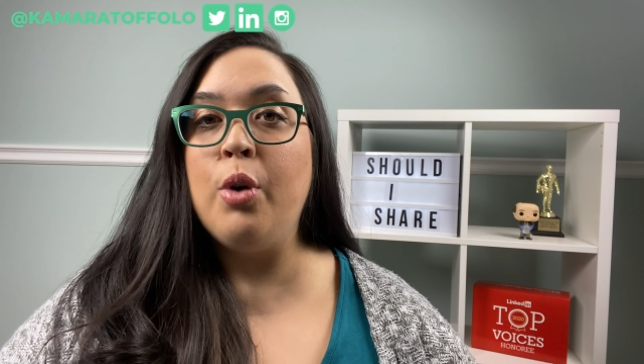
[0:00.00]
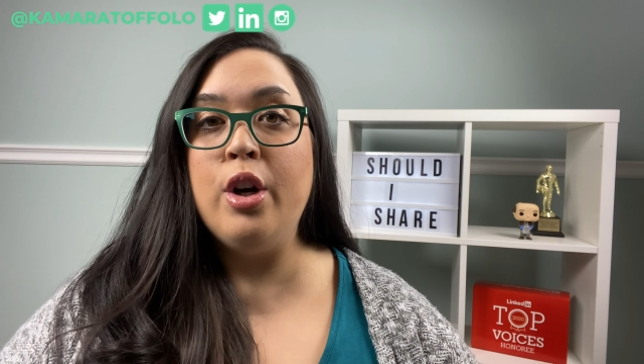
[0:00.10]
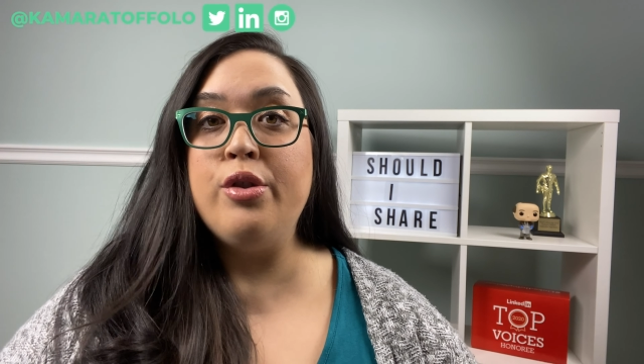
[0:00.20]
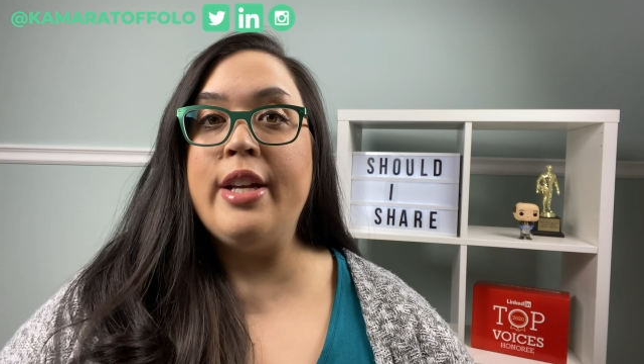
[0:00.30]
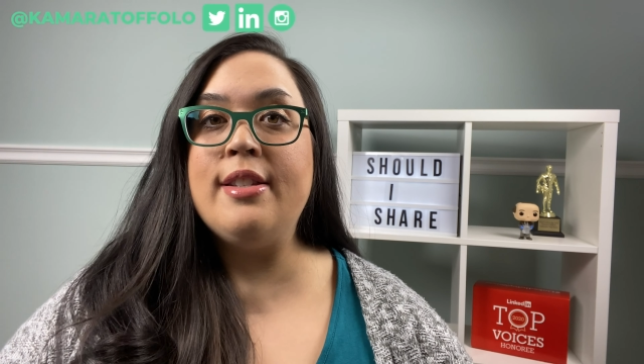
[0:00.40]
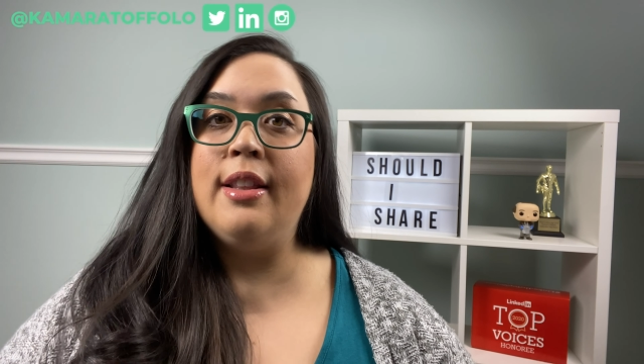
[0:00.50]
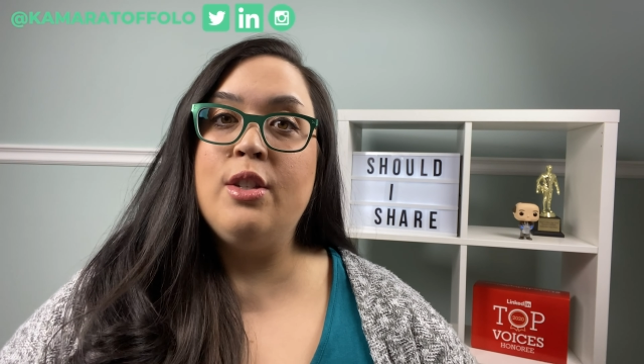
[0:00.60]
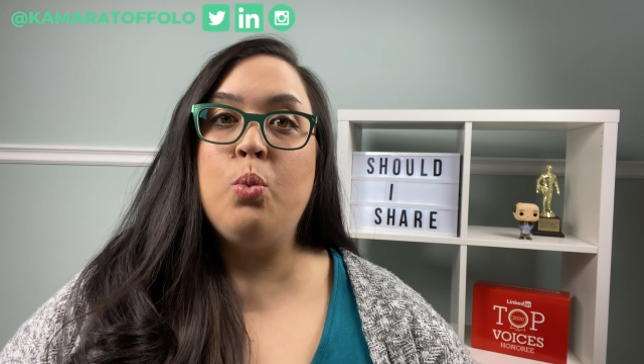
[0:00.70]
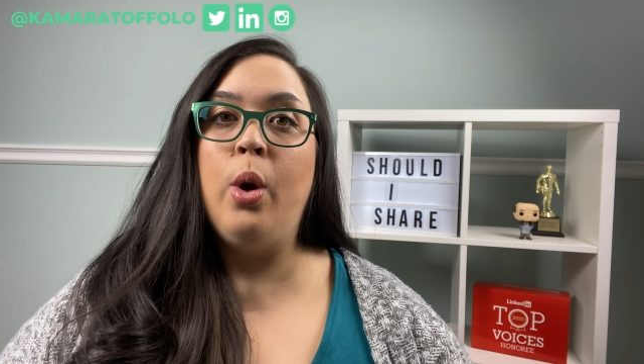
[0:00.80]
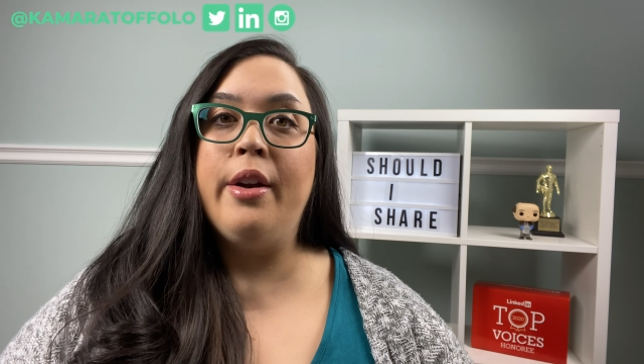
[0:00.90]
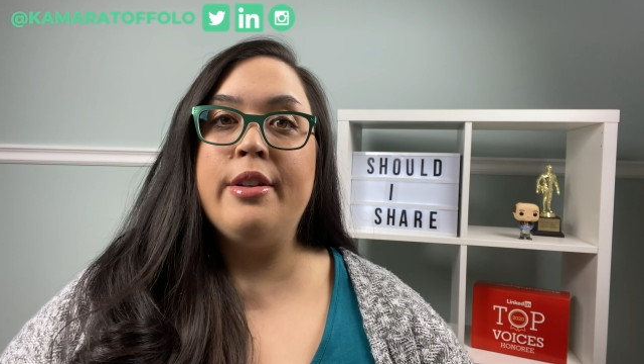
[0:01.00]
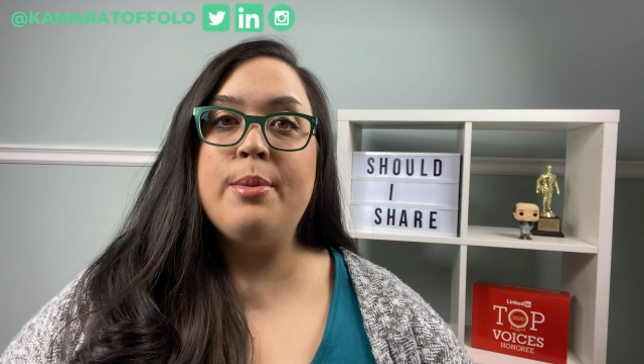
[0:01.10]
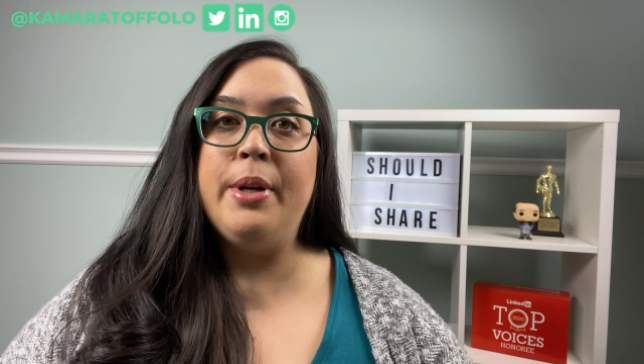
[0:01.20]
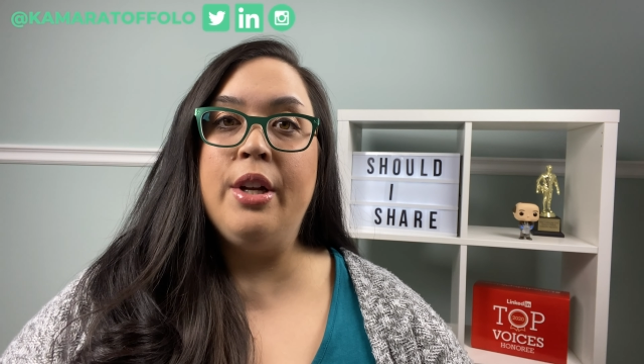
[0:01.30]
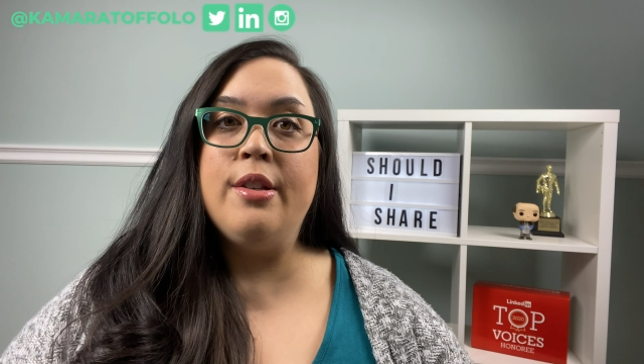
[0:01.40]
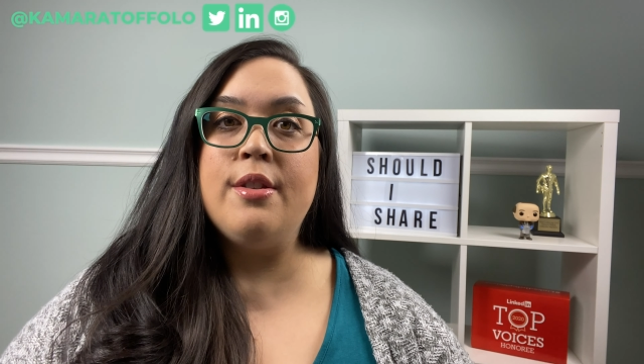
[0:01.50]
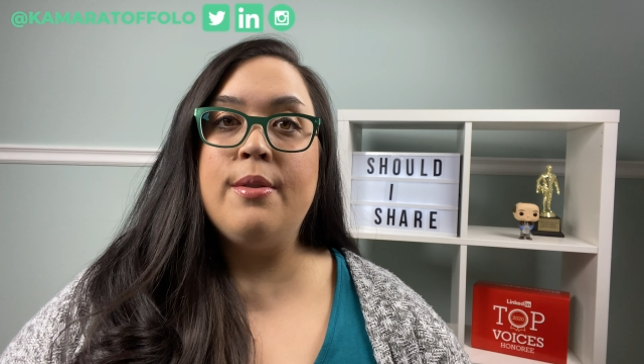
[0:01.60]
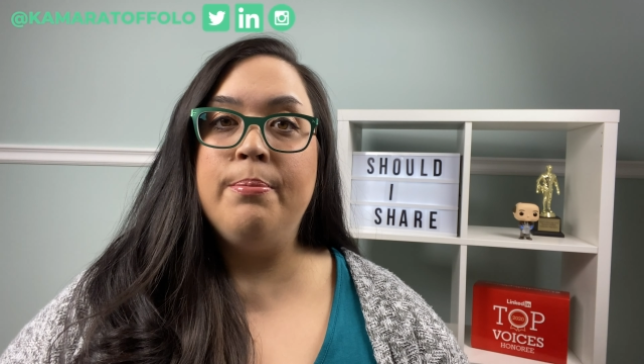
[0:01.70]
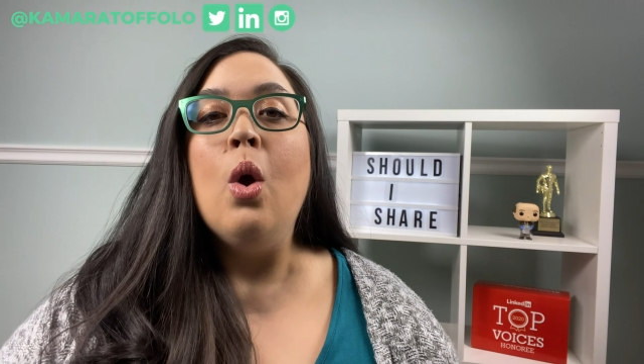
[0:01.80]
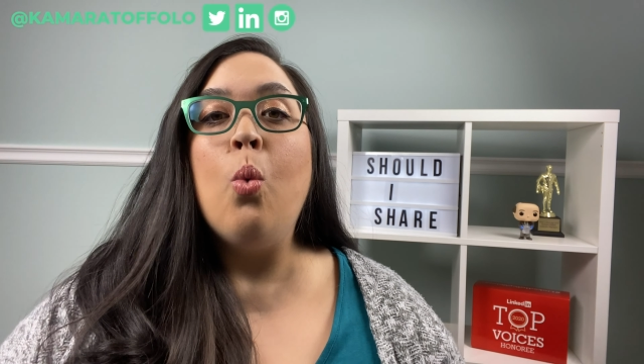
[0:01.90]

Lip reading: for addressing this work experience.